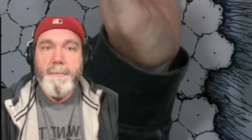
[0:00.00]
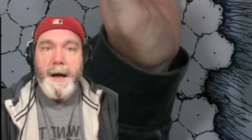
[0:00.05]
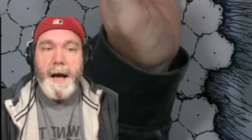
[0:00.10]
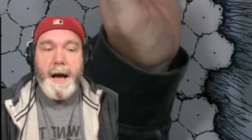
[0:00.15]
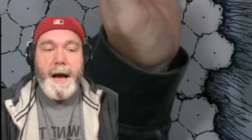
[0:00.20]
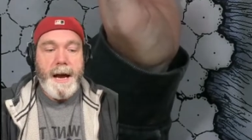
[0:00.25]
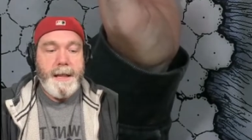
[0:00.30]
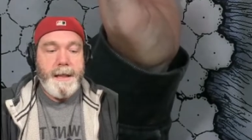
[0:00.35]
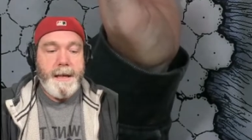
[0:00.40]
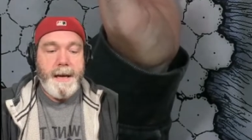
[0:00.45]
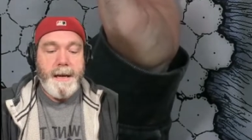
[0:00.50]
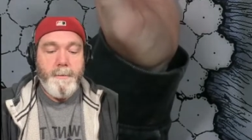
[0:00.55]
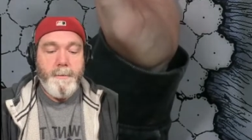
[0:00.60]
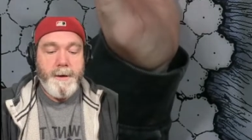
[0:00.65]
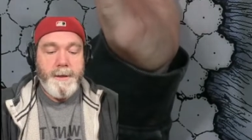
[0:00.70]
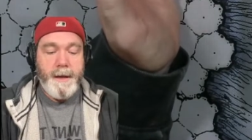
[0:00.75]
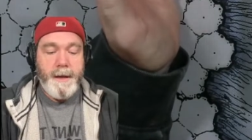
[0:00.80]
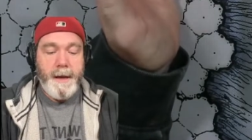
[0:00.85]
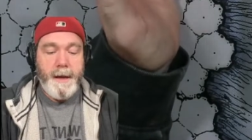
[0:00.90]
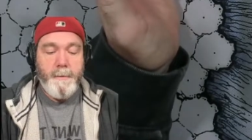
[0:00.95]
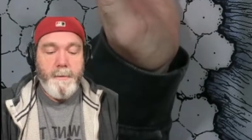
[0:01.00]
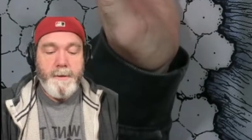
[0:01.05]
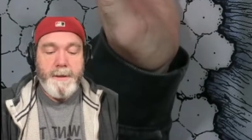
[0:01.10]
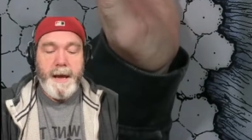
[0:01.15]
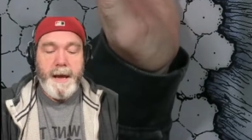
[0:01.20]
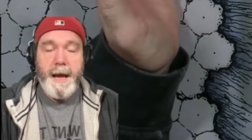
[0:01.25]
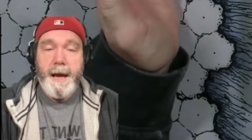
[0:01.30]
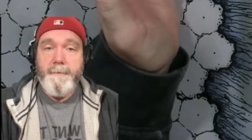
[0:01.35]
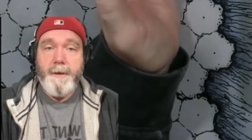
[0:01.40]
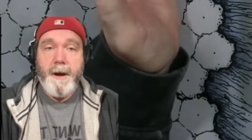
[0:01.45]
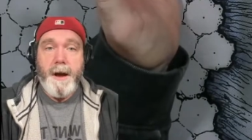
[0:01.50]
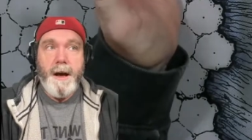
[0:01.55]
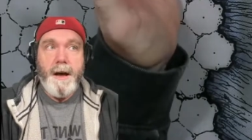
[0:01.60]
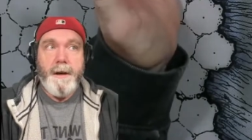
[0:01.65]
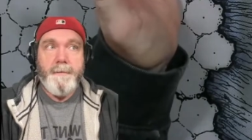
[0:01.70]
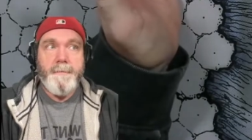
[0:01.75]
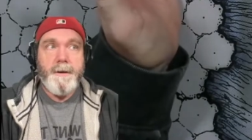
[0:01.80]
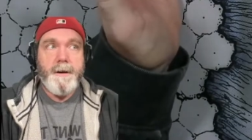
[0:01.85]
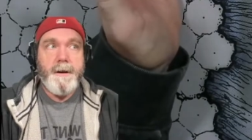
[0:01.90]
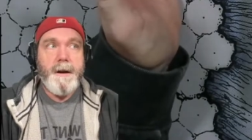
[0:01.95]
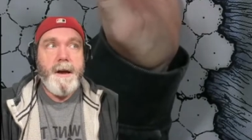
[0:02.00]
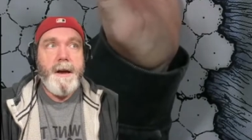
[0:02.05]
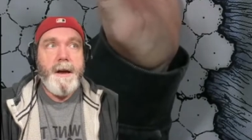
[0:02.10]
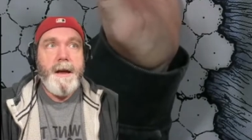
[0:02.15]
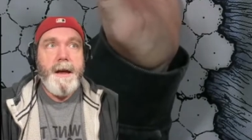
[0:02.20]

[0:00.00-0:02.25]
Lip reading: highlight what they have to offer.